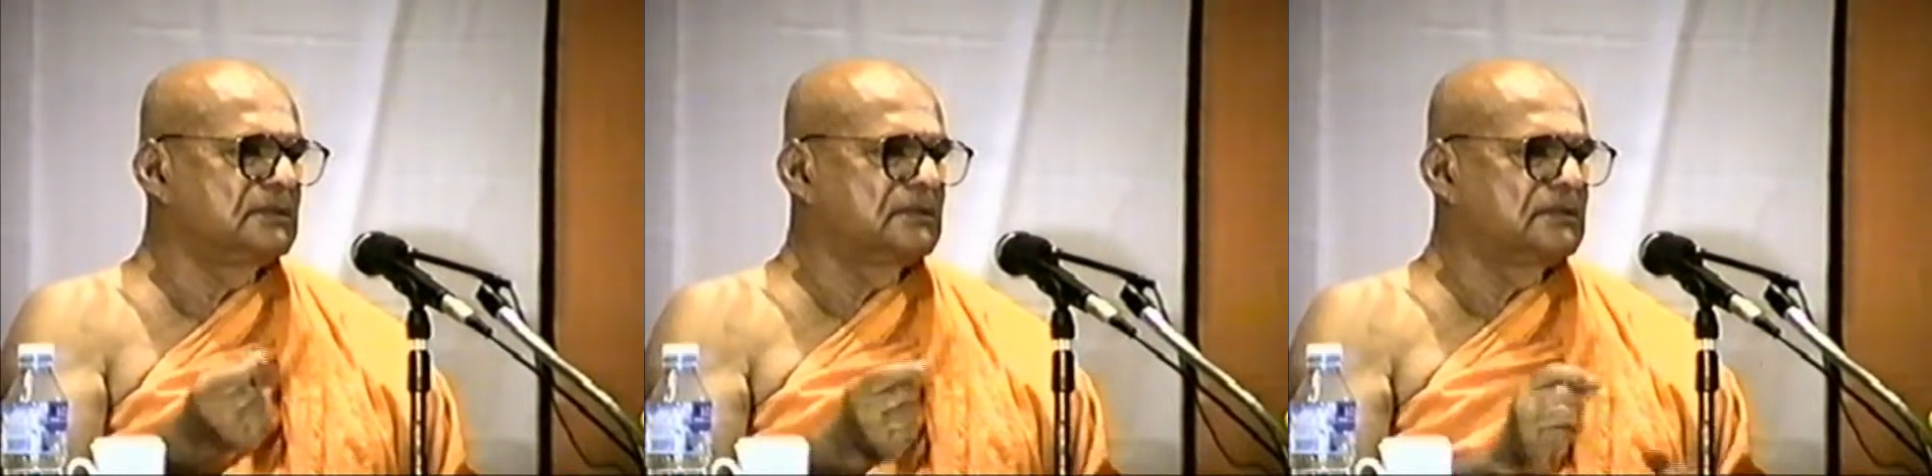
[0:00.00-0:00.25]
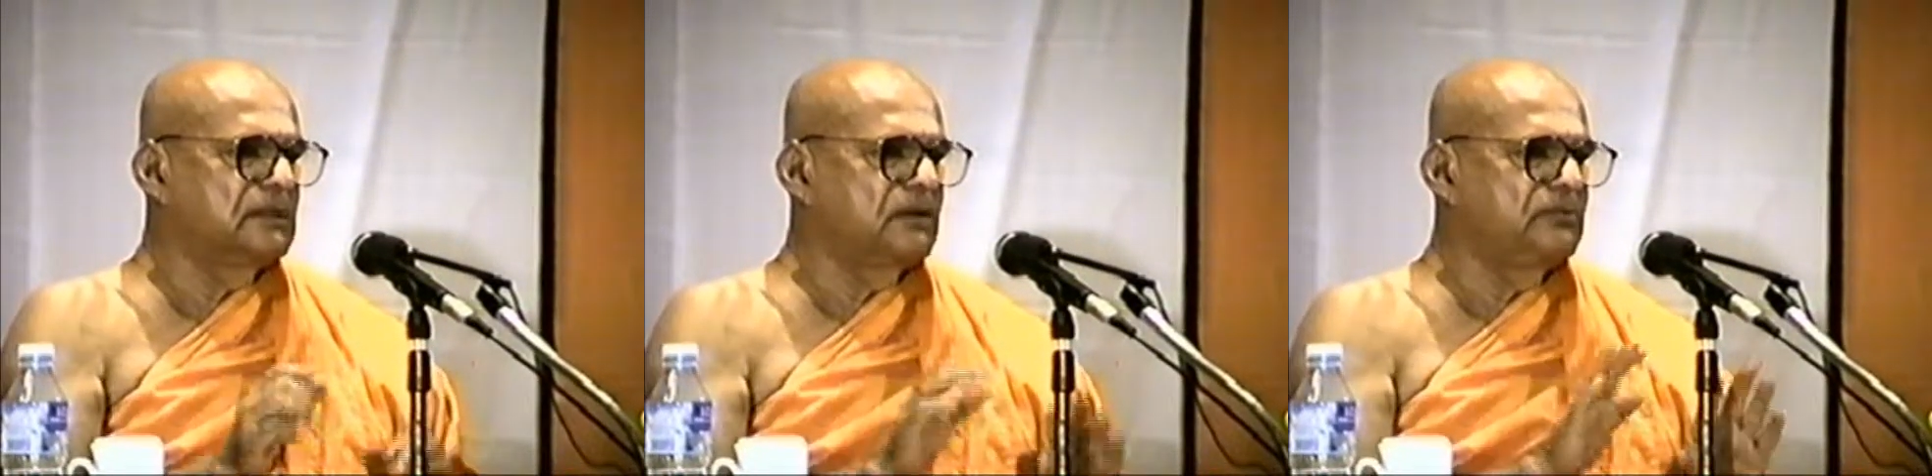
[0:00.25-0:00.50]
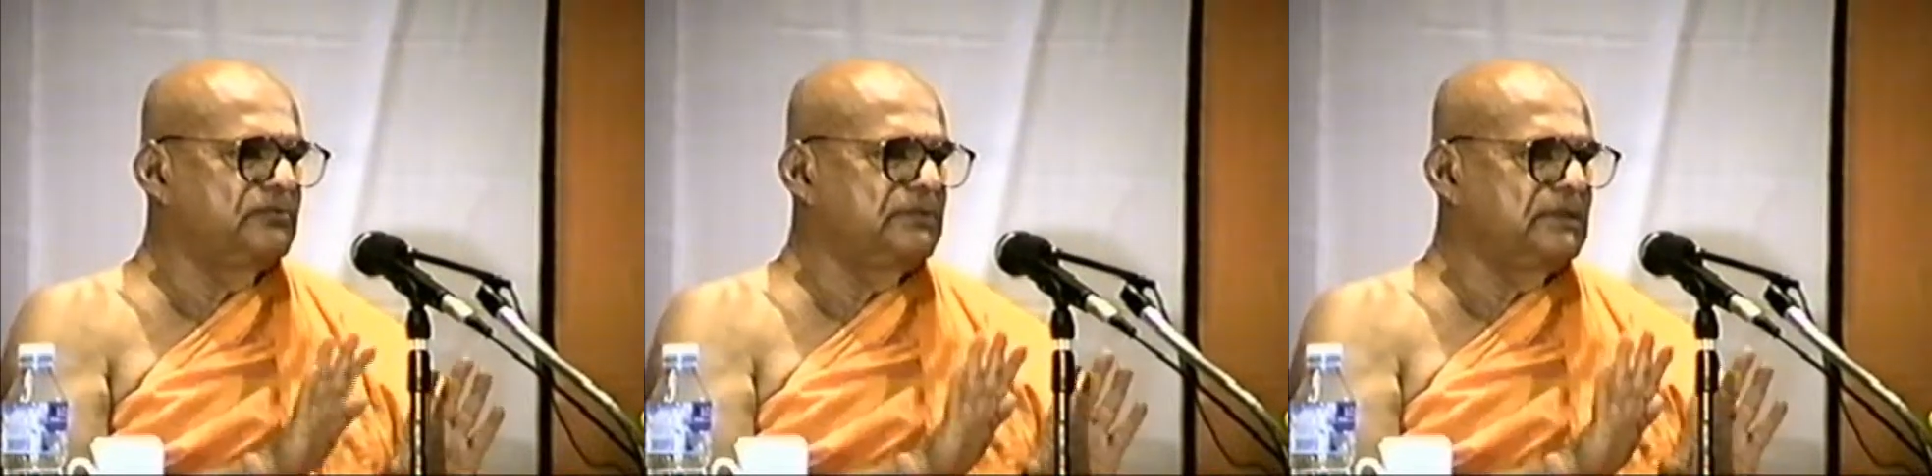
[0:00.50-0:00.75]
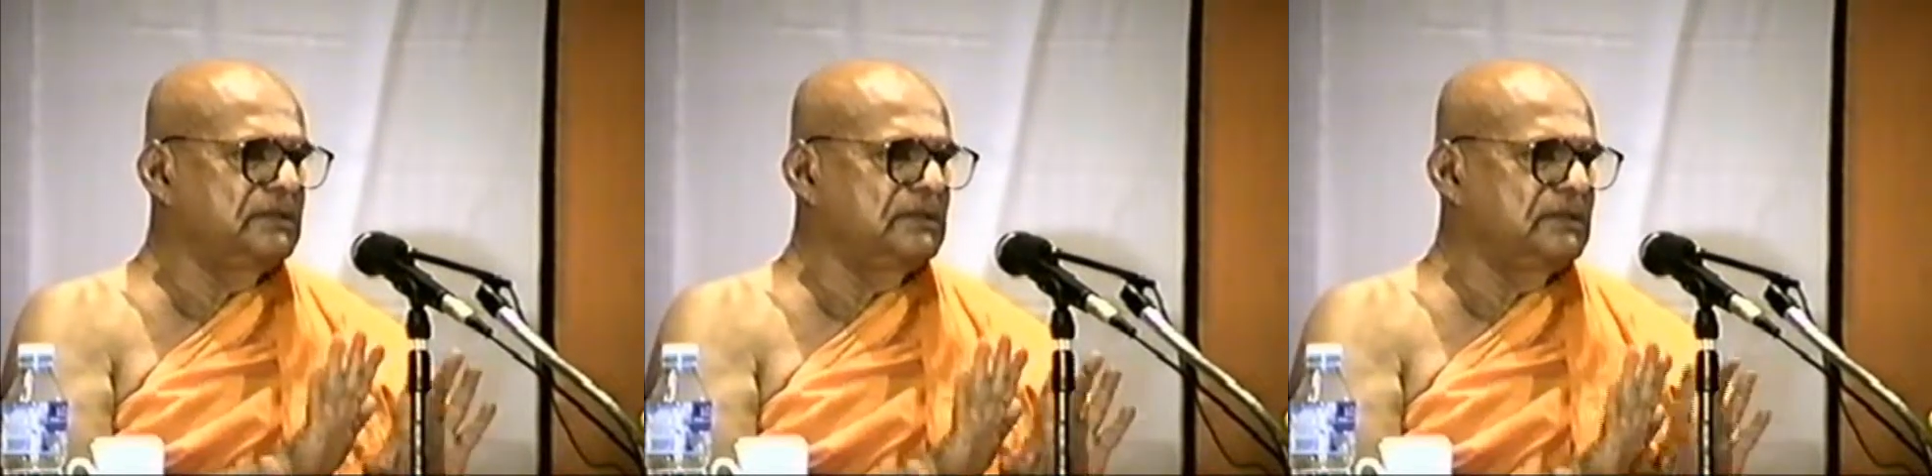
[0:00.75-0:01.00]
Now
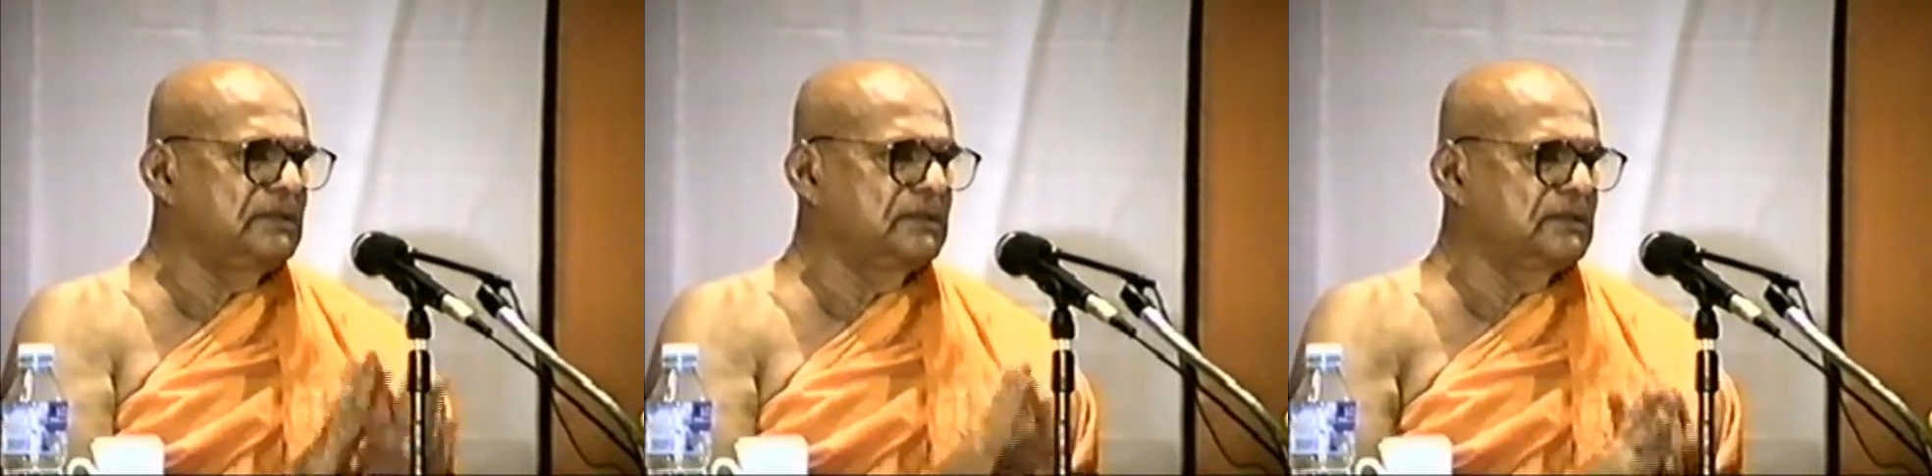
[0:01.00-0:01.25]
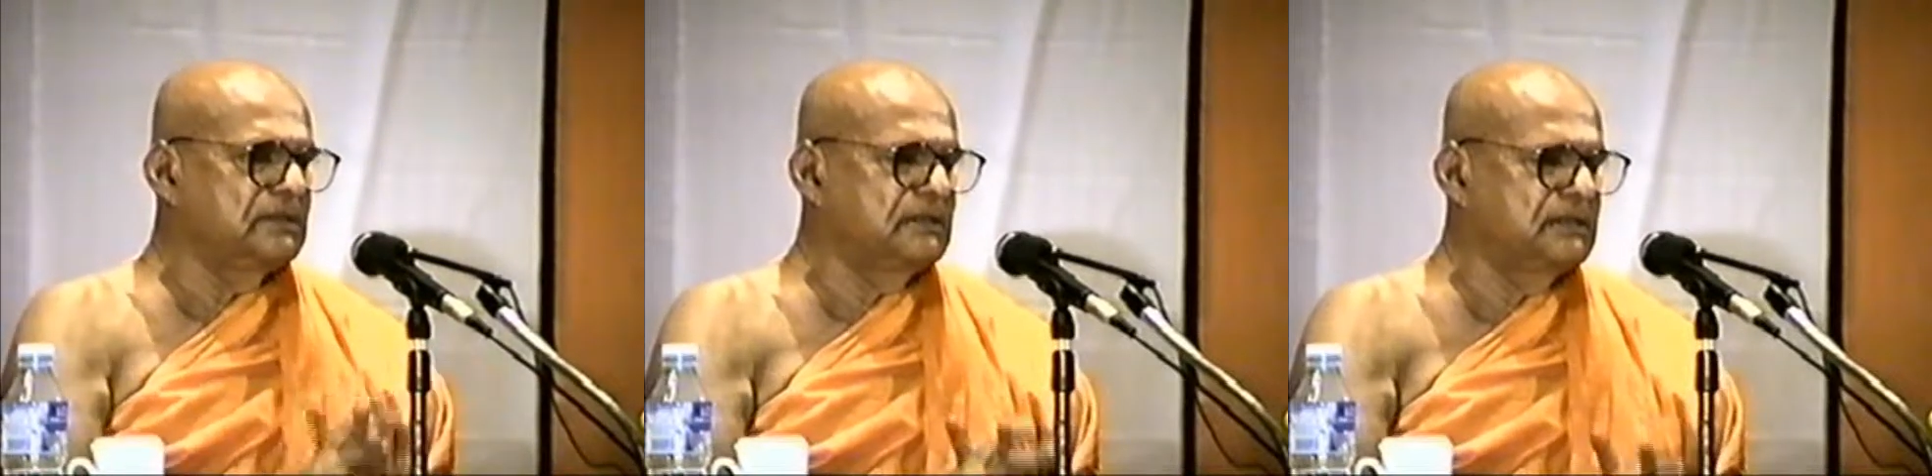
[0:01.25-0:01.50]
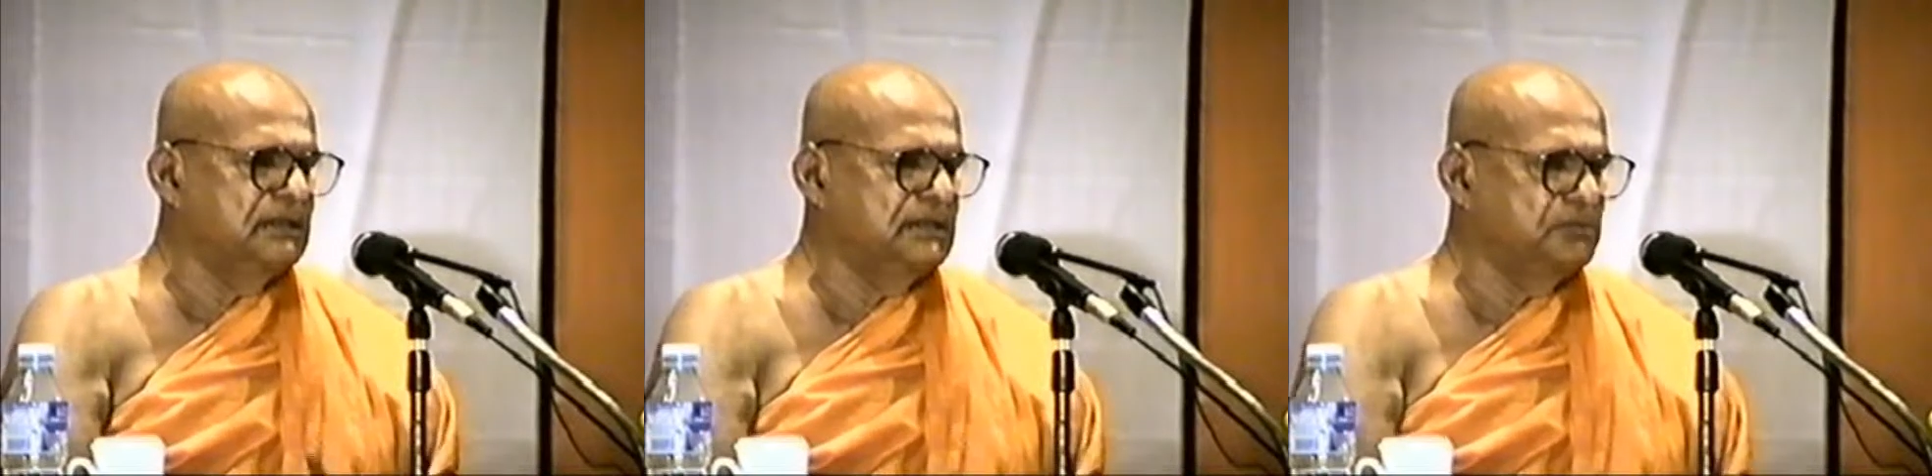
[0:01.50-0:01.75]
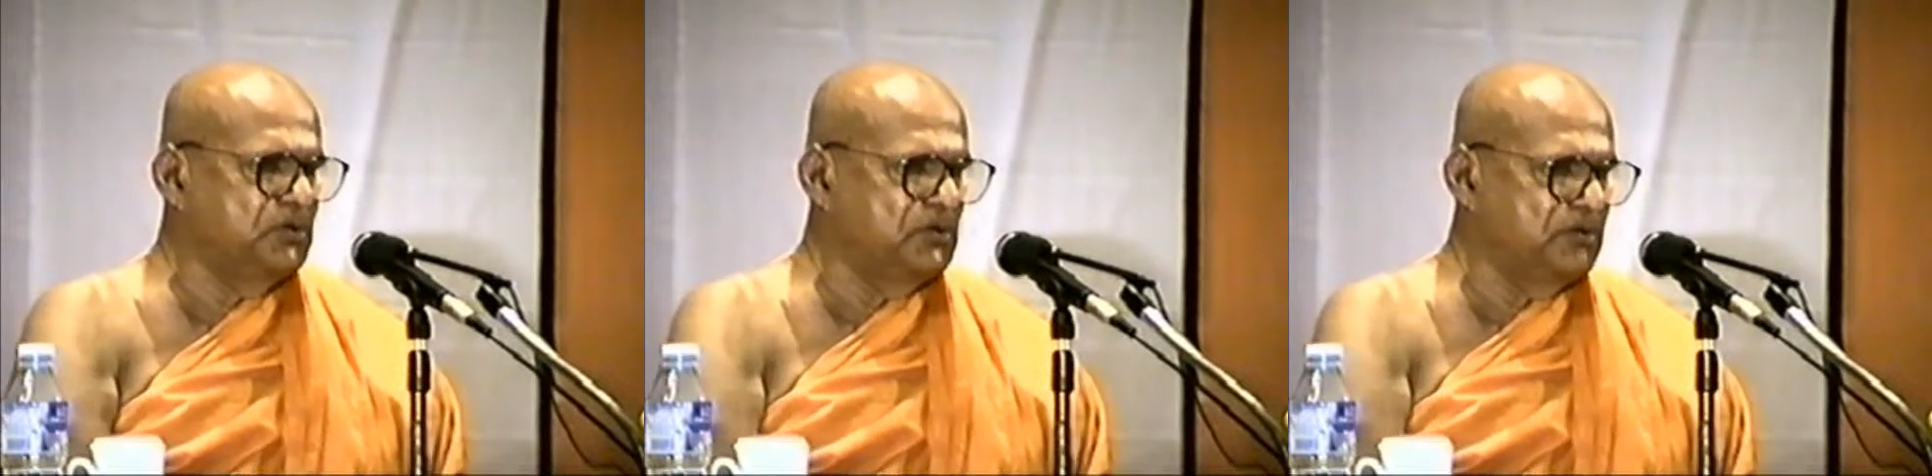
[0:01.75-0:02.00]
we
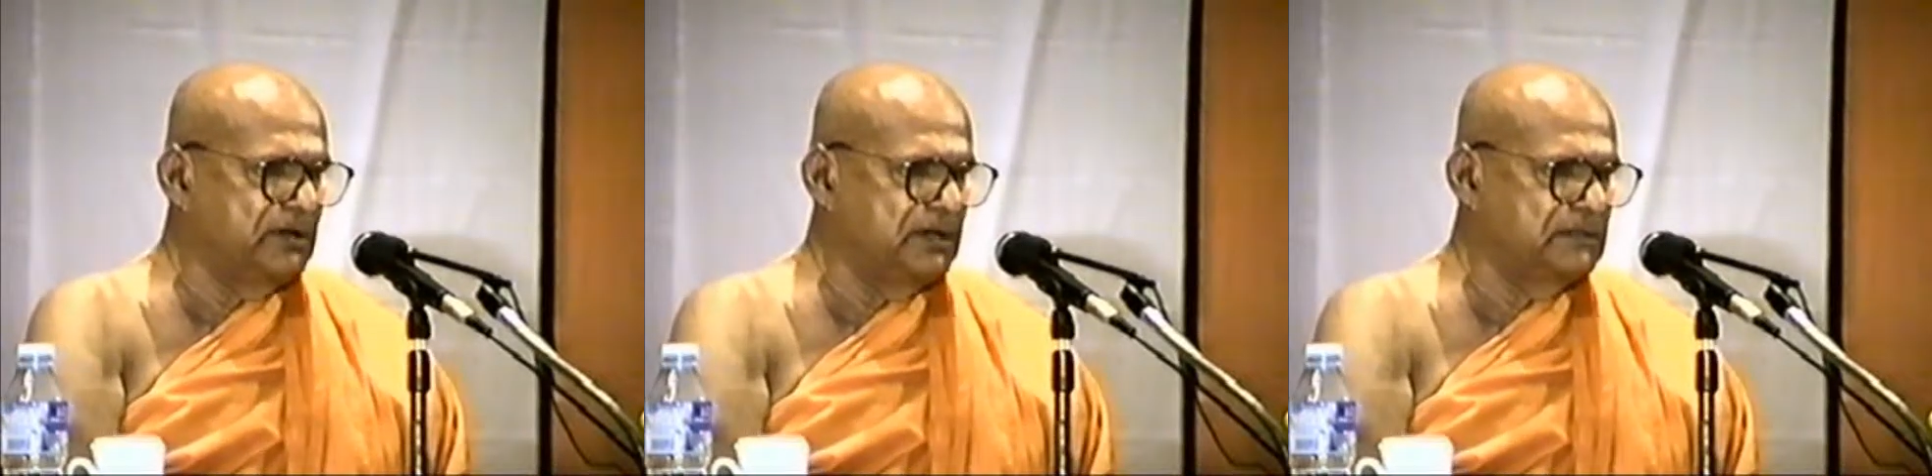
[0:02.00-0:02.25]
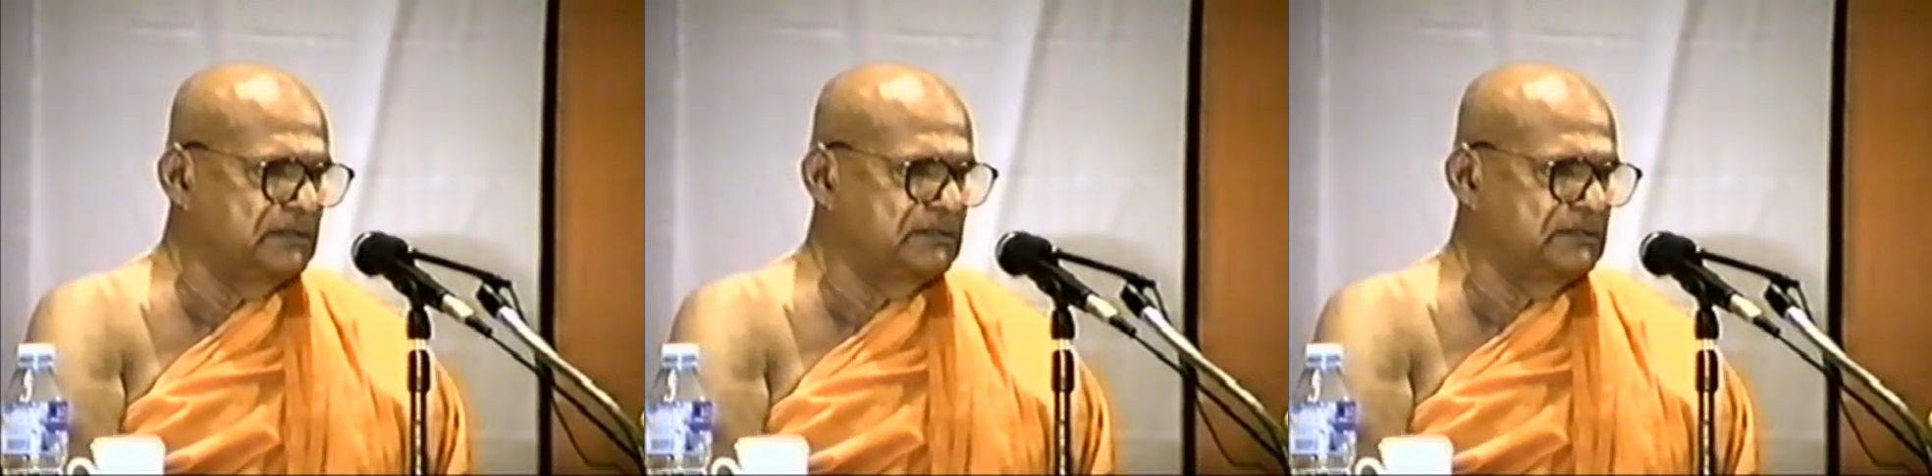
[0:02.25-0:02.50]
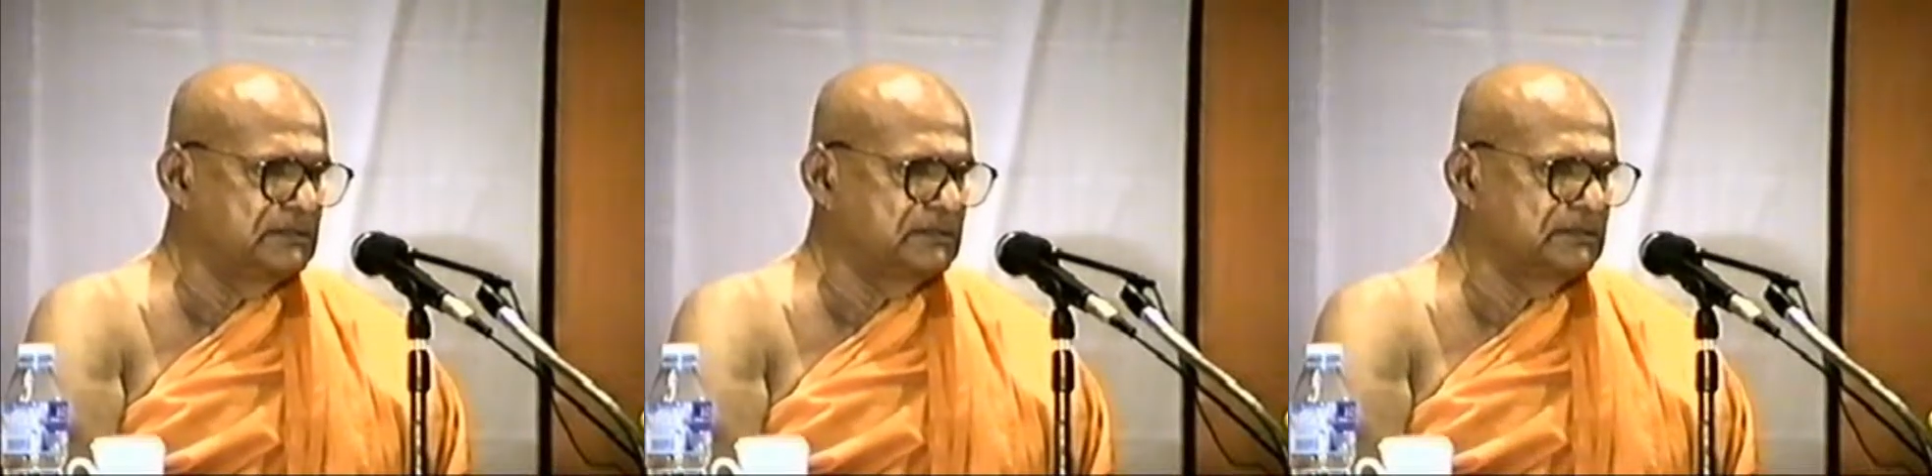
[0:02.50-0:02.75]
keep quiet,